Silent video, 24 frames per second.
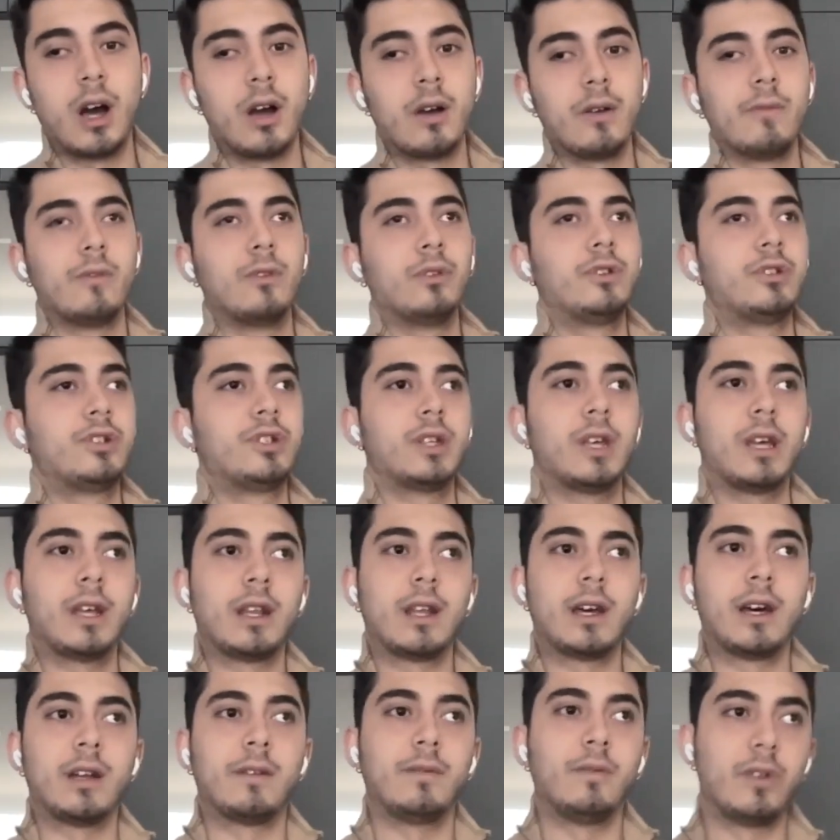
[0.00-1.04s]
I would
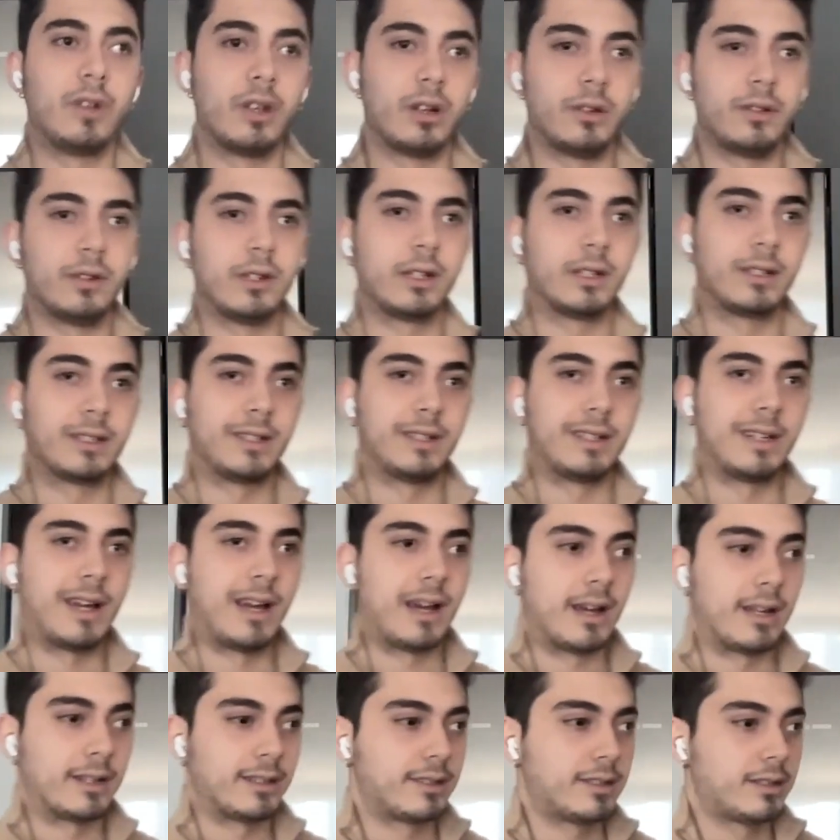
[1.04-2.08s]
say that without LinkedIn
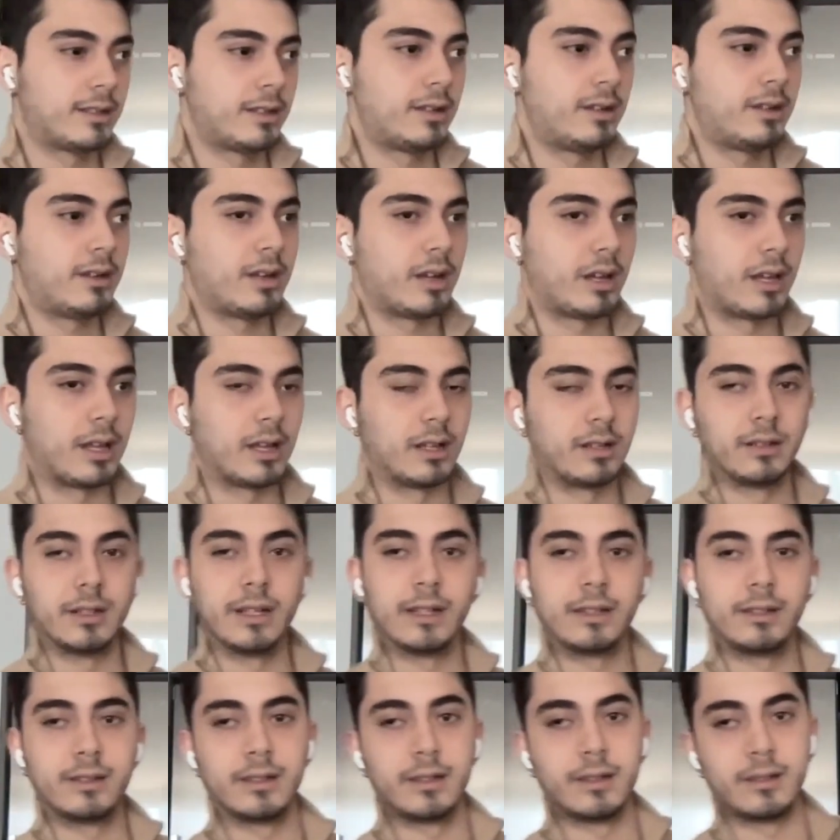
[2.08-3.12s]
ads and
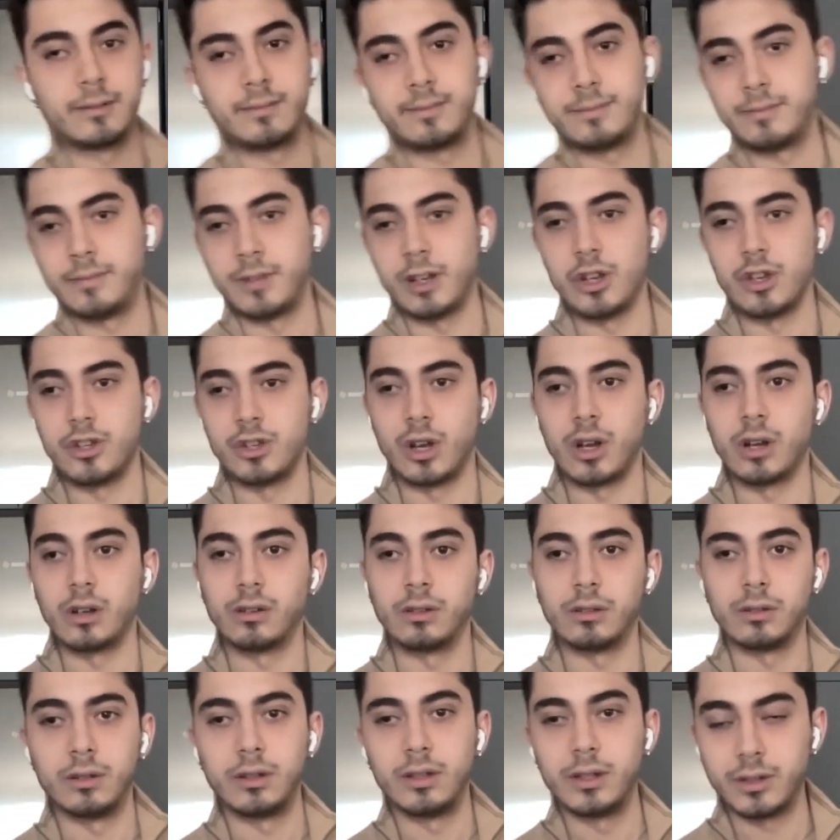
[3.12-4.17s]
LinkedIn in
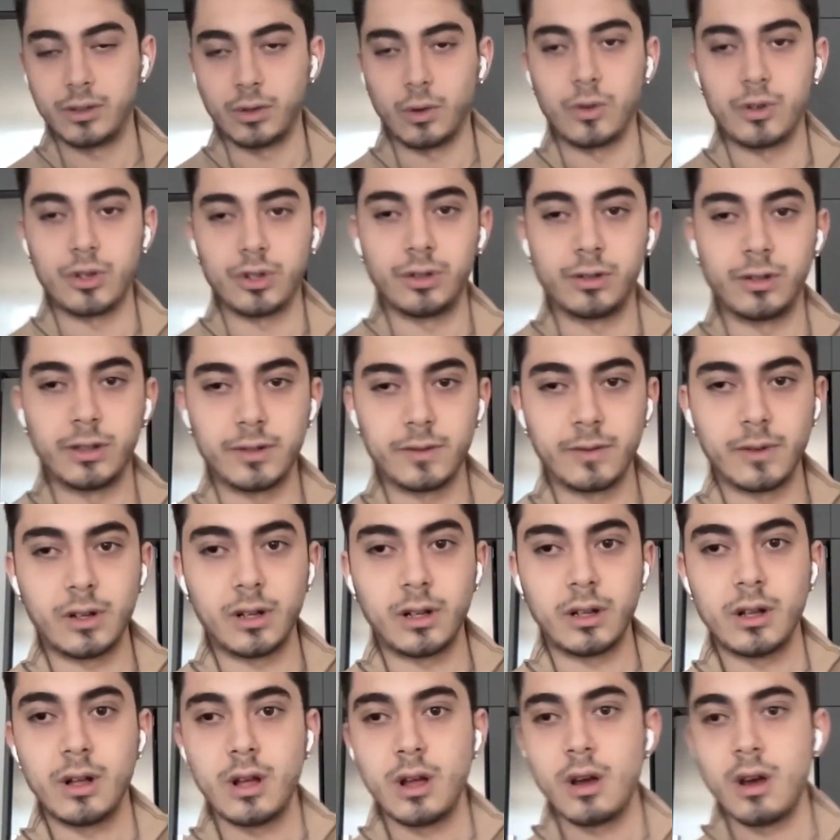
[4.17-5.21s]
general, social as
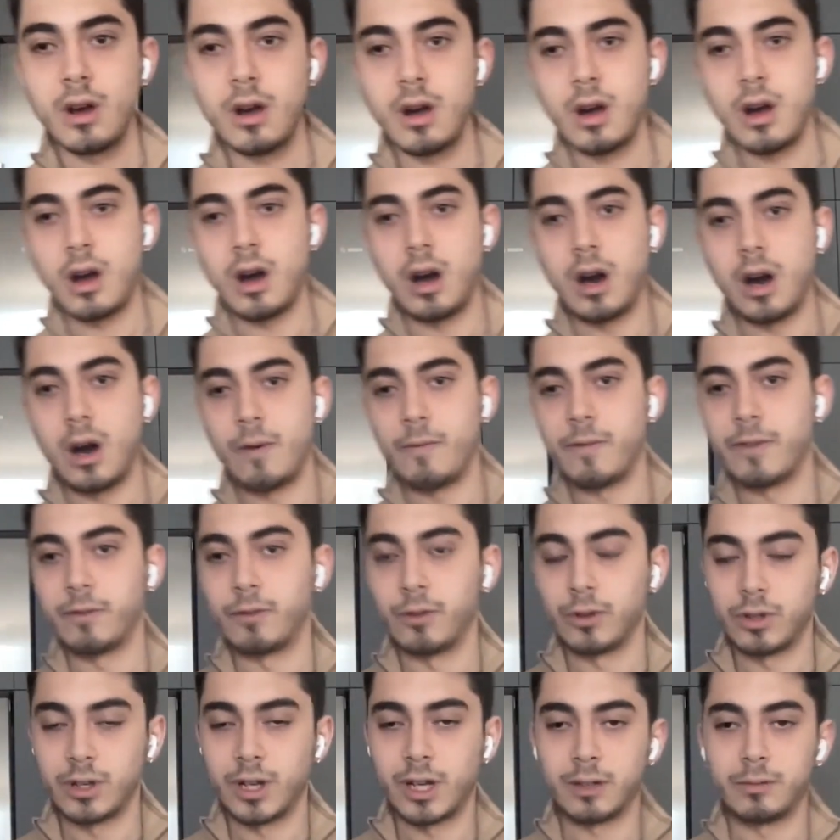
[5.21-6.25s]
well, we
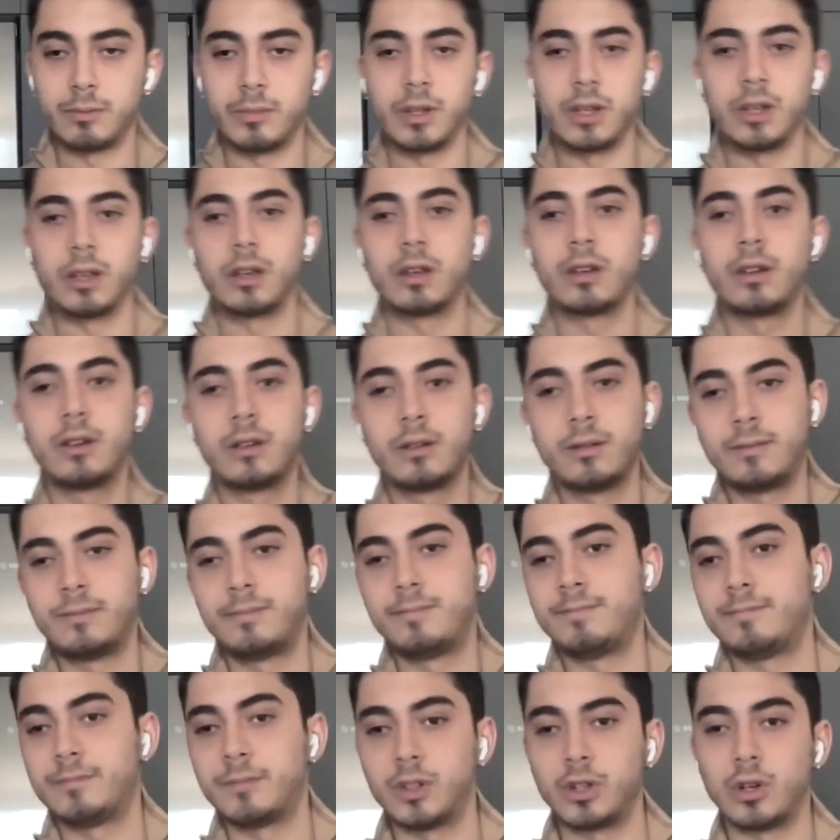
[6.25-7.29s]
would not be
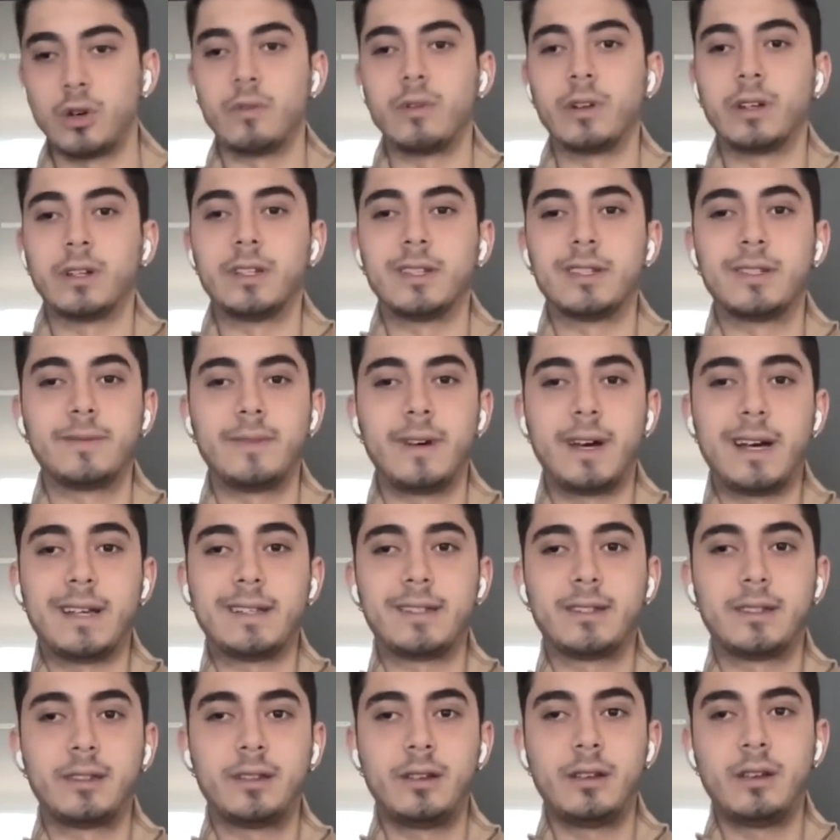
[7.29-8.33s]
going this
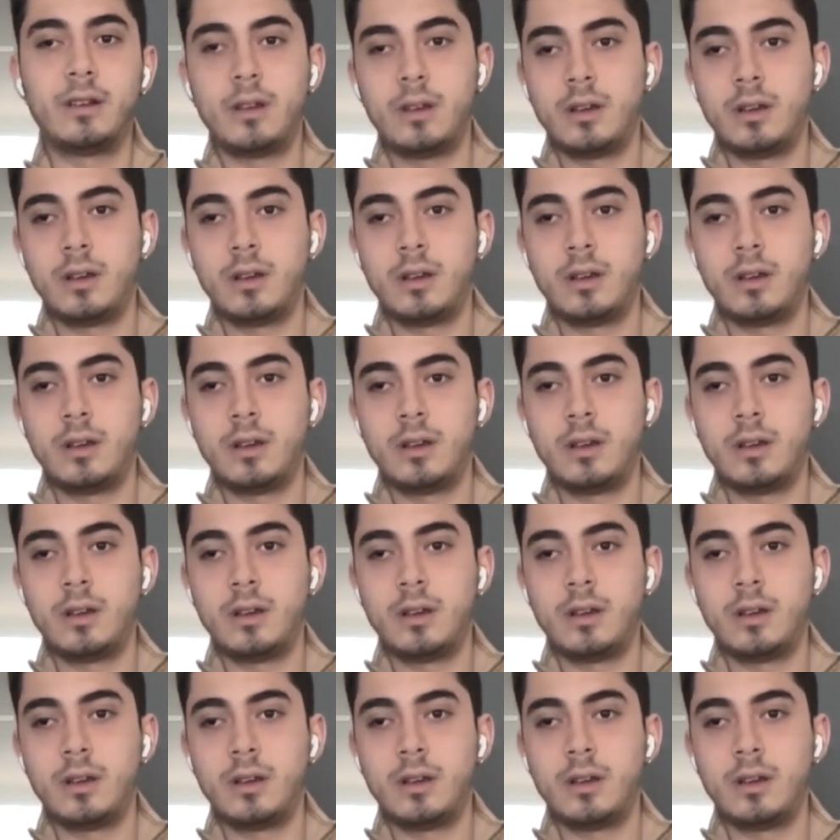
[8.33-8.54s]
fast.